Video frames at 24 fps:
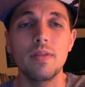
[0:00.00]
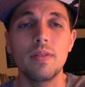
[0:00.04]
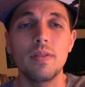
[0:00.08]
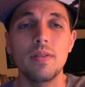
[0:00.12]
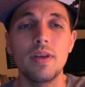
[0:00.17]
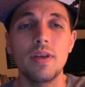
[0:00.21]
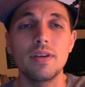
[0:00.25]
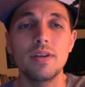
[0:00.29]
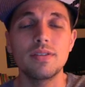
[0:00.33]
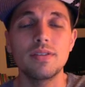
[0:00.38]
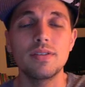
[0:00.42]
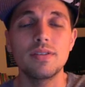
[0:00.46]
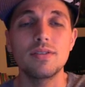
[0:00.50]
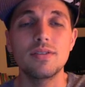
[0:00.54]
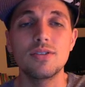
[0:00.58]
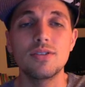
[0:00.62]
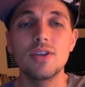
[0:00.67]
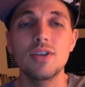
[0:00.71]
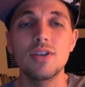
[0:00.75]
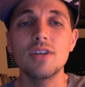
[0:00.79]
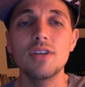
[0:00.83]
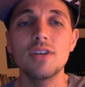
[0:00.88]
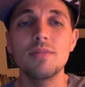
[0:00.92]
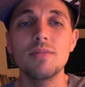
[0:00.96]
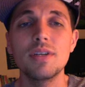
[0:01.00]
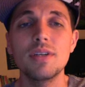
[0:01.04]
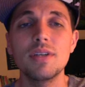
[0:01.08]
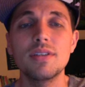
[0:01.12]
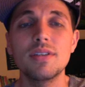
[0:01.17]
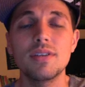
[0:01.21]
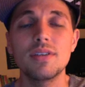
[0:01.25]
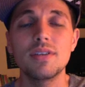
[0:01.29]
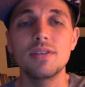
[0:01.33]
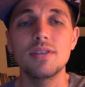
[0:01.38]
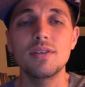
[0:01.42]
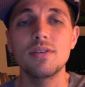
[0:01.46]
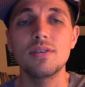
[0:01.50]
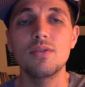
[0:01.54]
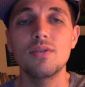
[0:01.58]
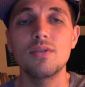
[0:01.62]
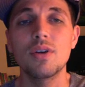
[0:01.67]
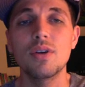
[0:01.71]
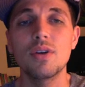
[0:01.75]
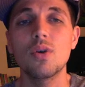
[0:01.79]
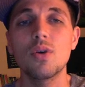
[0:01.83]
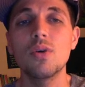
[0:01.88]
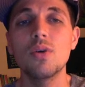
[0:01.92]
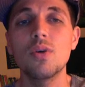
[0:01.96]
that triggered me to
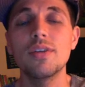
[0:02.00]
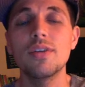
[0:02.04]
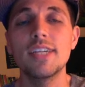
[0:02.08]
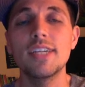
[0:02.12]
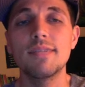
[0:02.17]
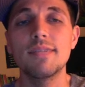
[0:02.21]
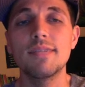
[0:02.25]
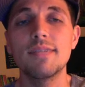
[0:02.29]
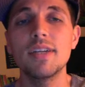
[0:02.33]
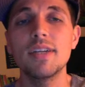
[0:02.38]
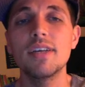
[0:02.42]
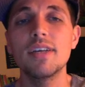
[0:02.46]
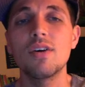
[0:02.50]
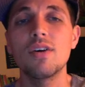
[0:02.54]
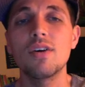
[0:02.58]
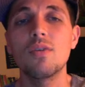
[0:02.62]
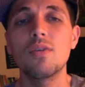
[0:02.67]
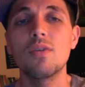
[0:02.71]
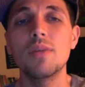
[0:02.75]
record this video,